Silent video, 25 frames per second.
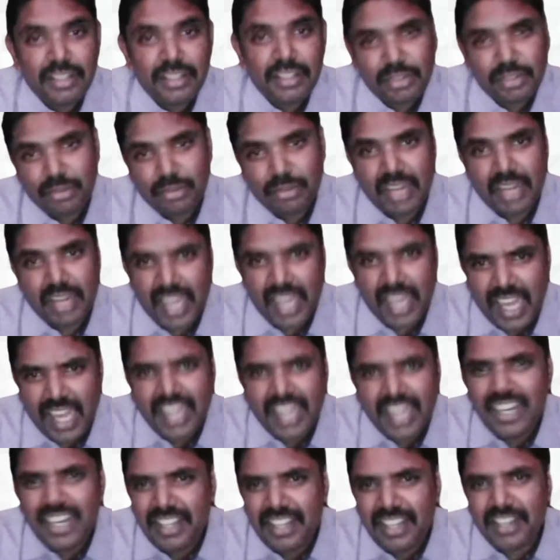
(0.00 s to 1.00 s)
So
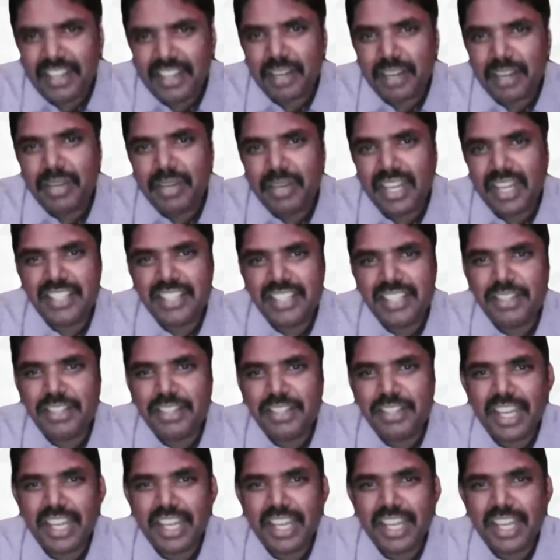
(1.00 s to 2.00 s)
I'll end here. I mean, there's
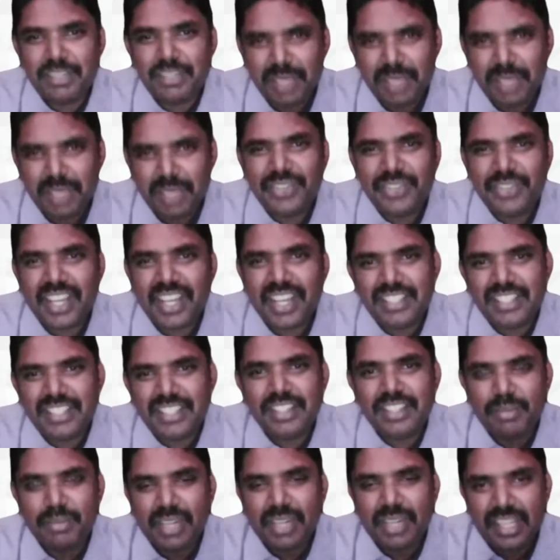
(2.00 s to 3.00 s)
no like a specific
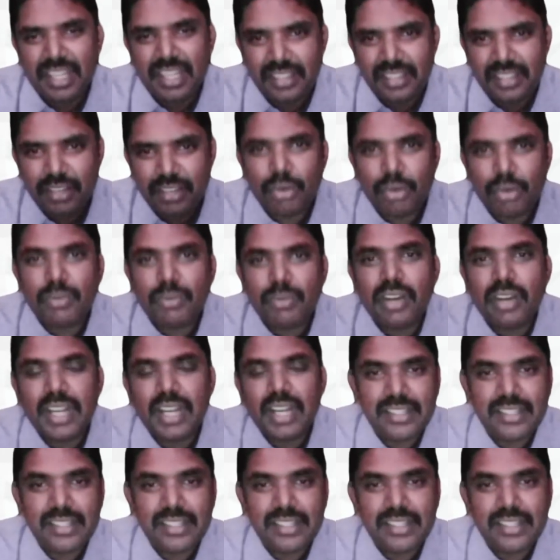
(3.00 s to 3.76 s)
answer, but I think overall